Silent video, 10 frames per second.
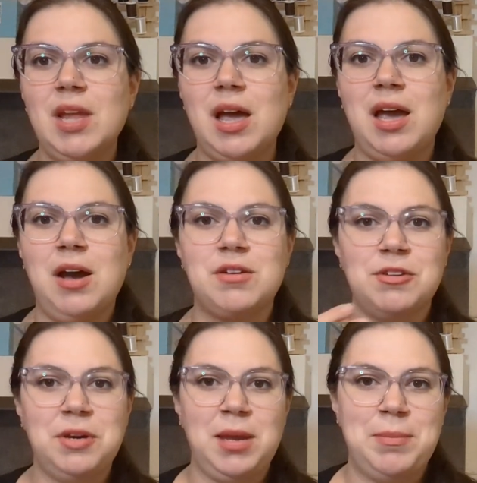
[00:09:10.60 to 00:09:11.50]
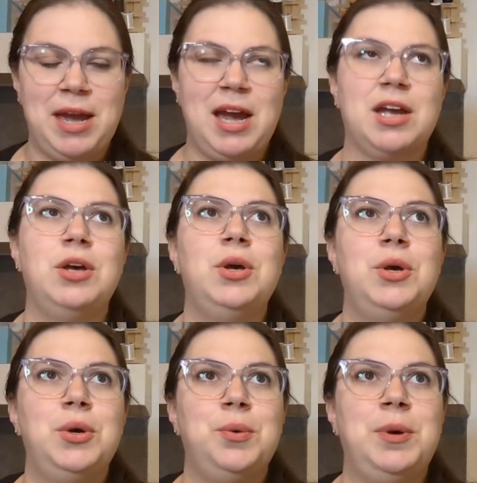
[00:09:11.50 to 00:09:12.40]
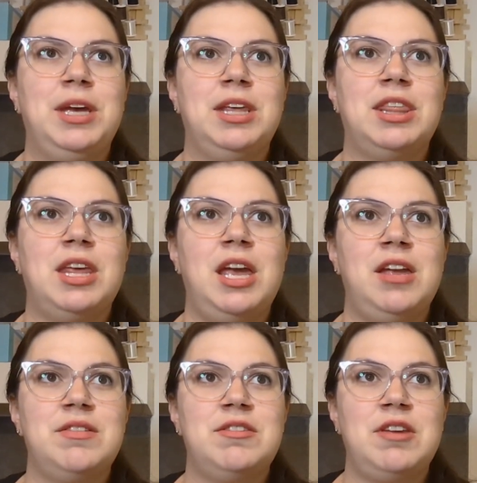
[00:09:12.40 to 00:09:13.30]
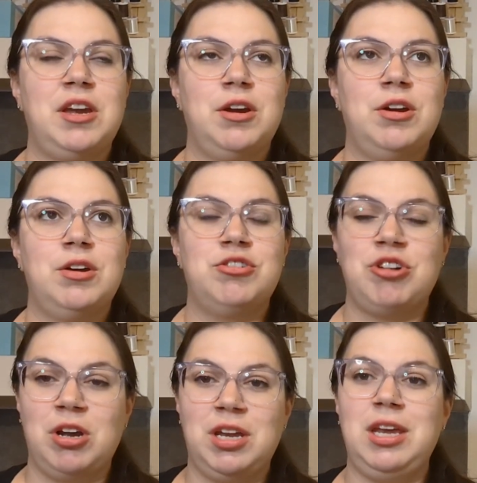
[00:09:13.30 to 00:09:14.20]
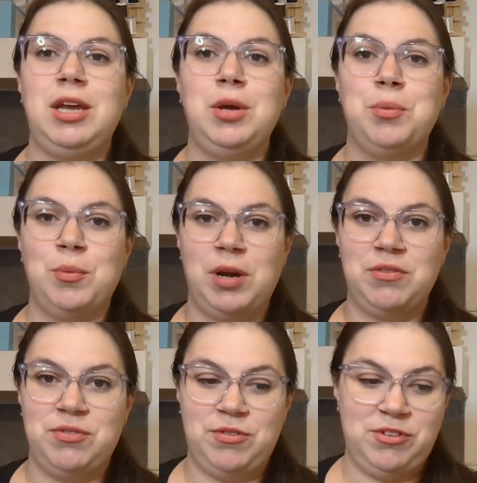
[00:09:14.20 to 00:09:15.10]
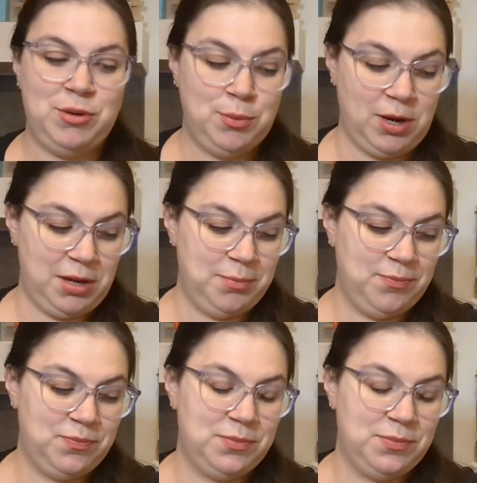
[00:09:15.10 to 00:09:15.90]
I also came back with a Singer Chunky 151.